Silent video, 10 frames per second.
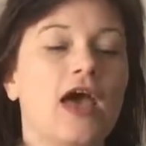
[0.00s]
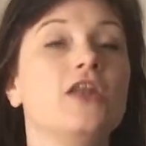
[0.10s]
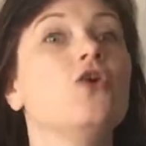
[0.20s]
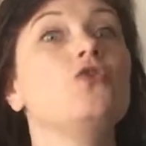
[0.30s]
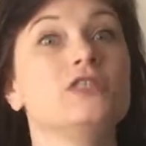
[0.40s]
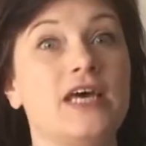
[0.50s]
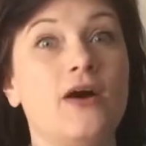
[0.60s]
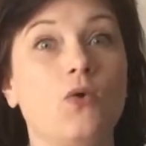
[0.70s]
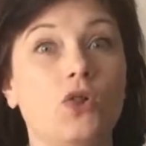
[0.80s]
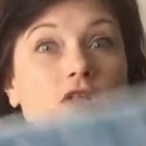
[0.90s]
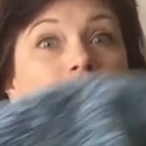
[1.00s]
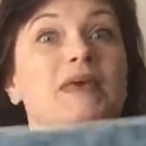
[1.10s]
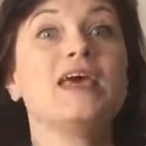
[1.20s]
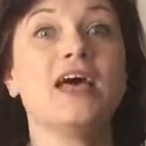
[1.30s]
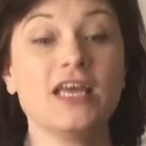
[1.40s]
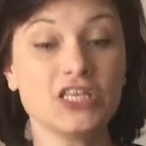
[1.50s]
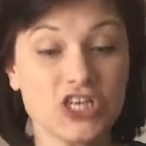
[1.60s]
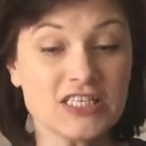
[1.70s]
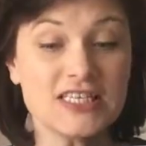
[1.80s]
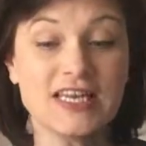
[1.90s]
an old towel because
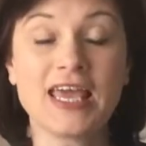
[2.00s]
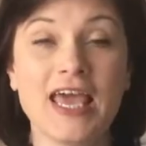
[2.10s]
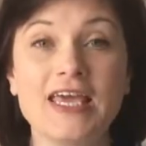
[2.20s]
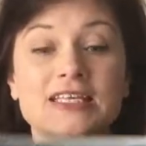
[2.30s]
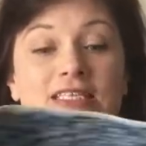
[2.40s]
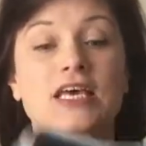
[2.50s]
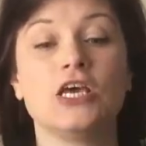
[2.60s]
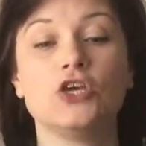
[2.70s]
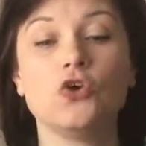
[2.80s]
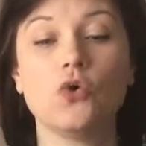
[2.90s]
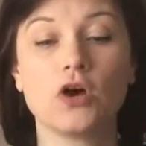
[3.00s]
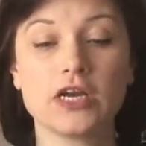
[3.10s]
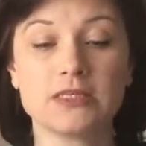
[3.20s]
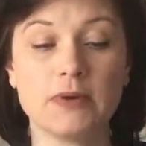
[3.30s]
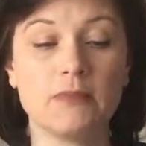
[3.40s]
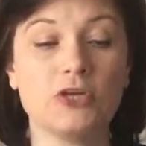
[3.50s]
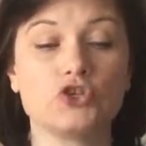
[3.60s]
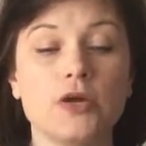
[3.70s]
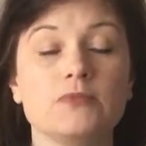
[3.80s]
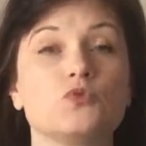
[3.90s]
just in case your experiment
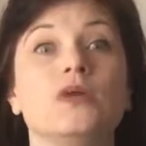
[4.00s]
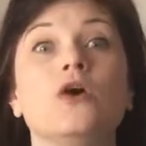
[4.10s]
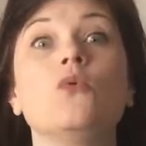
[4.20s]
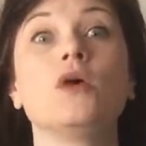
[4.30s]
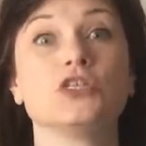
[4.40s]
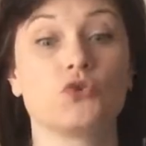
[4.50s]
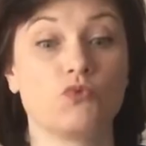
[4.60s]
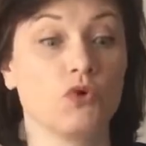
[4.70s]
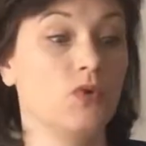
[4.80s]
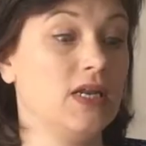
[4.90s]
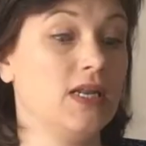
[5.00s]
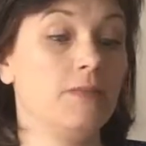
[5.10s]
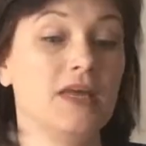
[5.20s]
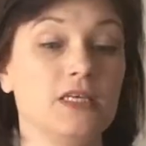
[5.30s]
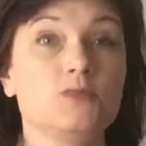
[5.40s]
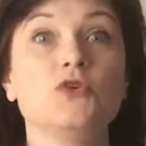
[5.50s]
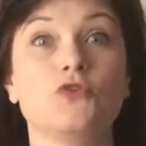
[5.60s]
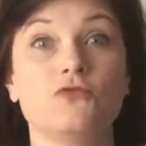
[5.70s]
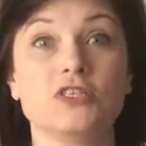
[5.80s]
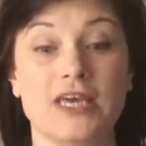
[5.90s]
drips, we don't want to ruin anybody's
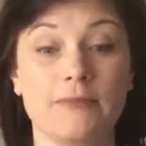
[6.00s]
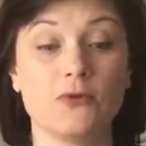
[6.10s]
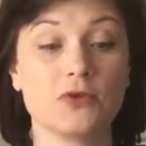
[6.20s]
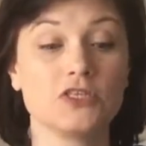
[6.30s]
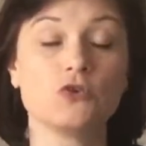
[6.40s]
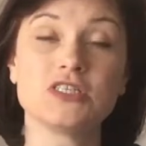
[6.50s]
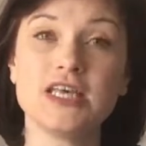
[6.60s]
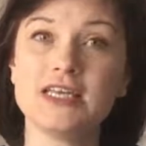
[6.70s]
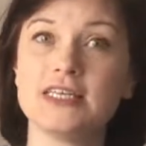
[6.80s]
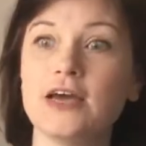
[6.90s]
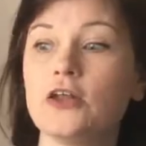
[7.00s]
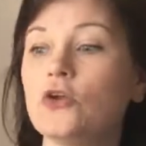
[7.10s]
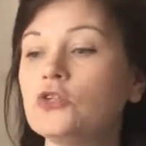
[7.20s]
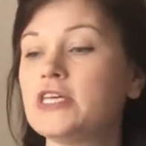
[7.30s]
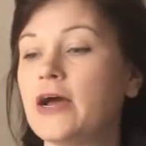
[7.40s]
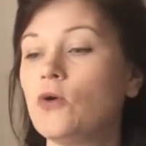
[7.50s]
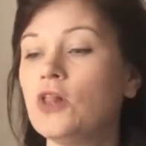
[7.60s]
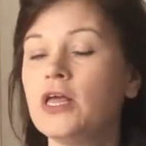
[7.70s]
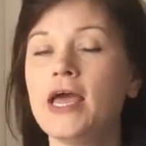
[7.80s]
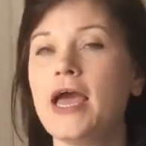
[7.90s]
beautiful table. So set down an old
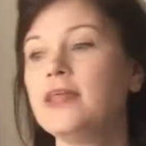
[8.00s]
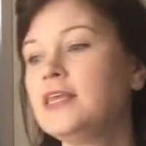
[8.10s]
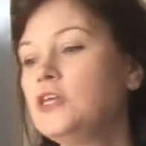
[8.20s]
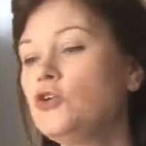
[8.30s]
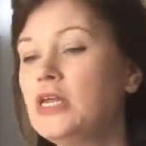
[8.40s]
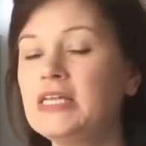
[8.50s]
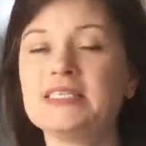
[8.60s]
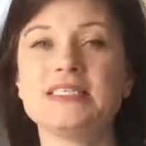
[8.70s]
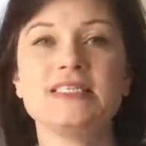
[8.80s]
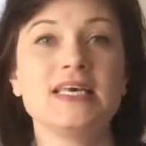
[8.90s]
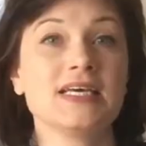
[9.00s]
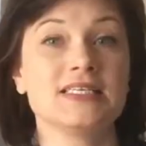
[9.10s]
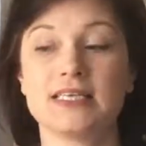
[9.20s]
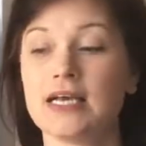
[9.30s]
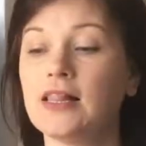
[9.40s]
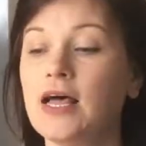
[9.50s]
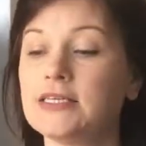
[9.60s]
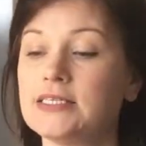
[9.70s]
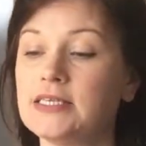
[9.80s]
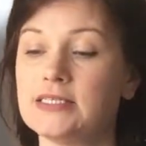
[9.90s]
towel and then you need 6
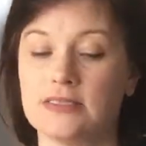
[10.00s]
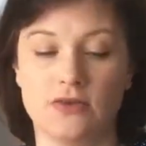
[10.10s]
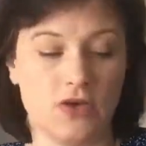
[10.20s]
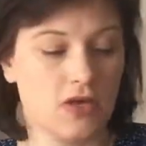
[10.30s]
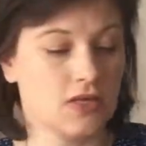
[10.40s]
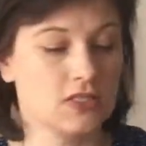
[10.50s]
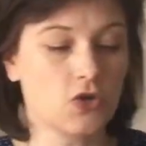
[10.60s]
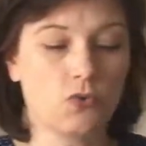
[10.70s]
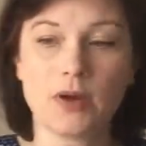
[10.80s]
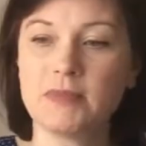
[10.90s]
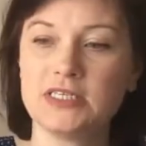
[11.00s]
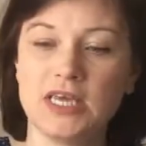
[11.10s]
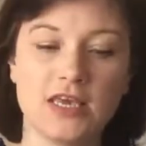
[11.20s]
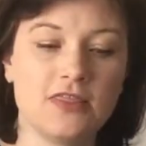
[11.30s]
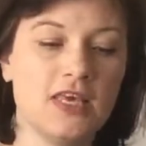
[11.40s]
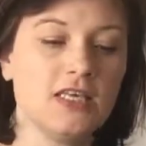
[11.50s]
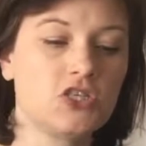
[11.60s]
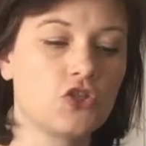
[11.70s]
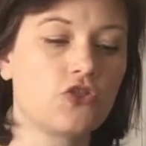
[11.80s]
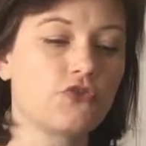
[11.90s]
glasses. So I'm going to take
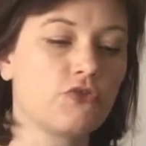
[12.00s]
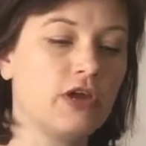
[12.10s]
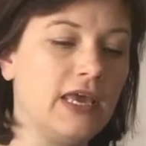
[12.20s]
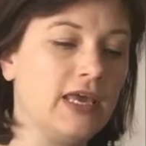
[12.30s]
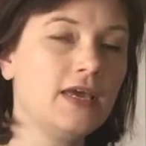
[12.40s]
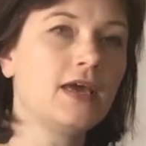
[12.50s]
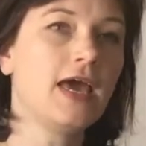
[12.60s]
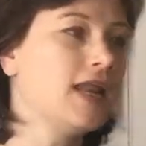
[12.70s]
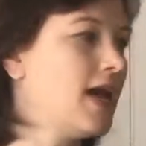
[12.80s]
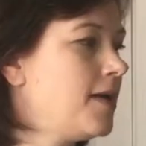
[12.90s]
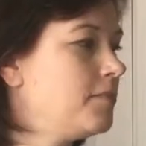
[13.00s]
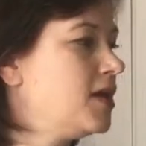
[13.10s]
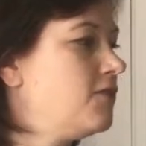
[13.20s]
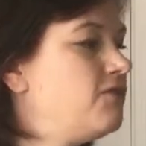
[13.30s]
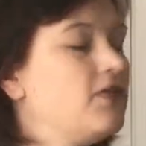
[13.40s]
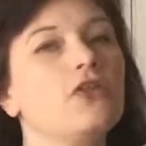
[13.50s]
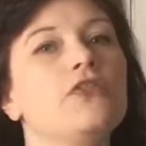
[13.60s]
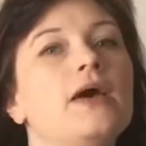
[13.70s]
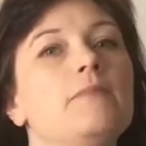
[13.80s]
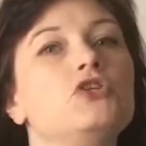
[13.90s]
these 3 and I'm going to fill
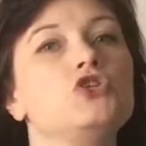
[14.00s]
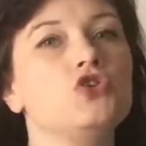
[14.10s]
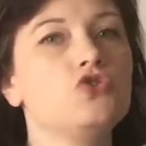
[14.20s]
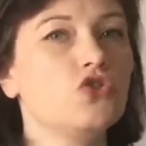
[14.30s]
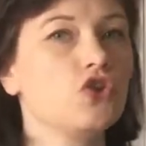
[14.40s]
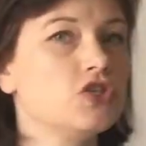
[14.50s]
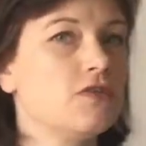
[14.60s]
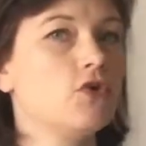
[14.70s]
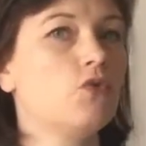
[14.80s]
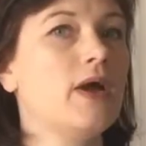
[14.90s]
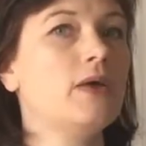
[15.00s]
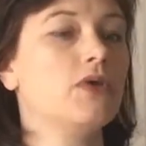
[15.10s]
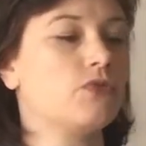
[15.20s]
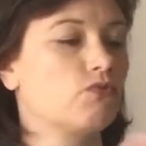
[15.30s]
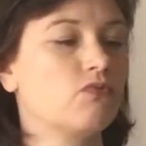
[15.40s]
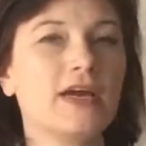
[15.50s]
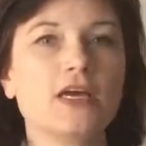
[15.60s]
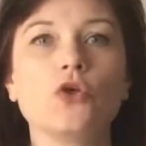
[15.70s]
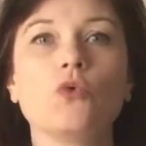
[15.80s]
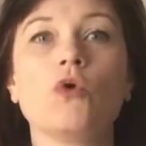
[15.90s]
them 2/3 of the way with
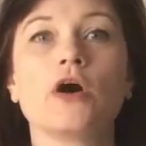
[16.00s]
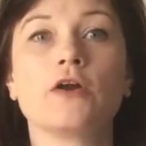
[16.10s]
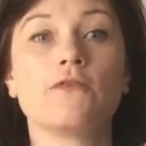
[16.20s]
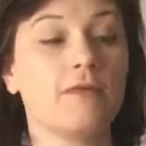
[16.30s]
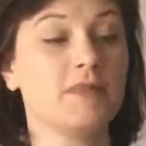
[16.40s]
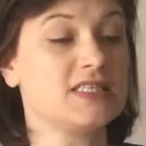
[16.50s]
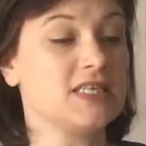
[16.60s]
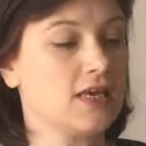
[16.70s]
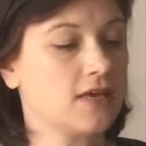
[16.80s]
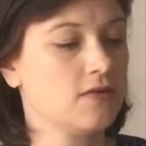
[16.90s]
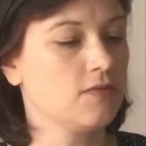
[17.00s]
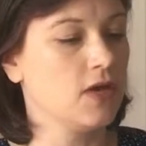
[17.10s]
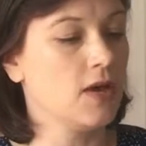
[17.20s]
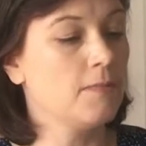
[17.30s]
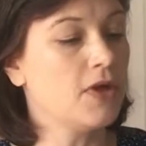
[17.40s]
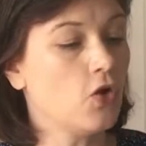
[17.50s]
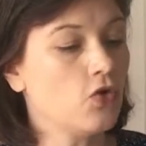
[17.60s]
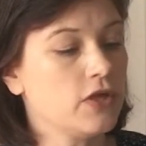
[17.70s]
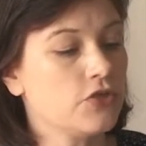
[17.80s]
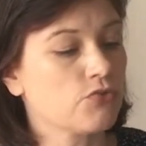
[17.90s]
regular water from the sink, but
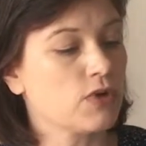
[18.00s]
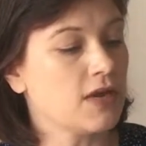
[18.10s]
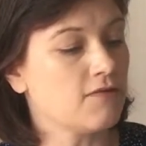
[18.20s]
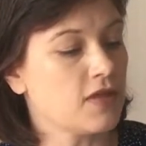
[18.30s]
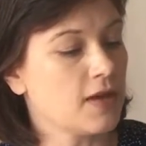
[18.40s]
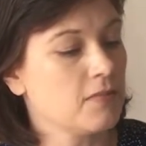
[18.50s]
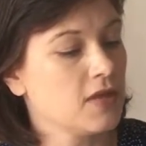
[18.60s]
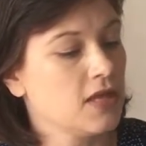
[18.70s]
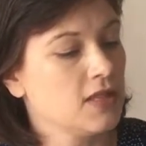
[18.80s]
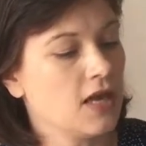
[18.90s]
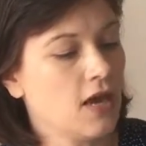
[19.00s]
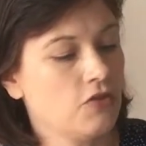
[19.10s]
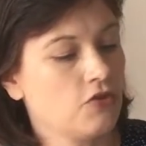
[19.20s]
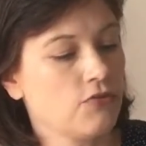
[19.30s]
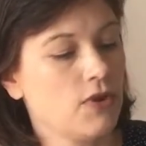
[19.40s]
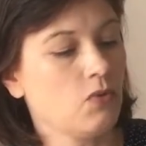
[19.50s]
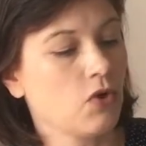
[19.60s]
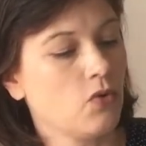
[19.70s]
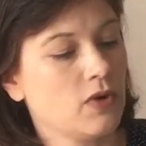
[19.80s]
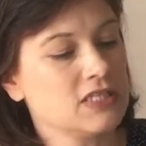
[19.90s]
only 3 of them. The other 3
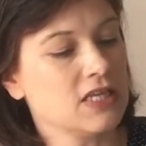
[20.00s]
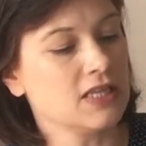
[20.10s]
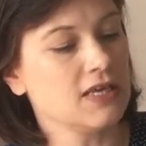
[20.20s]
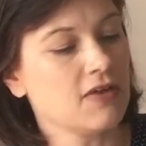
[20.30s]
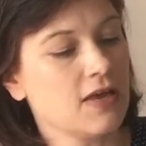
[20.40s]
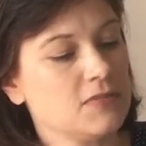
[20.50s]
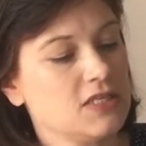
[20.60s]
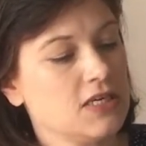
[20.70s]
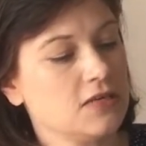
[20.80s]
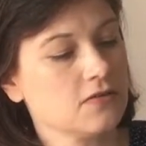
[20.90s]
we're going to leave empty.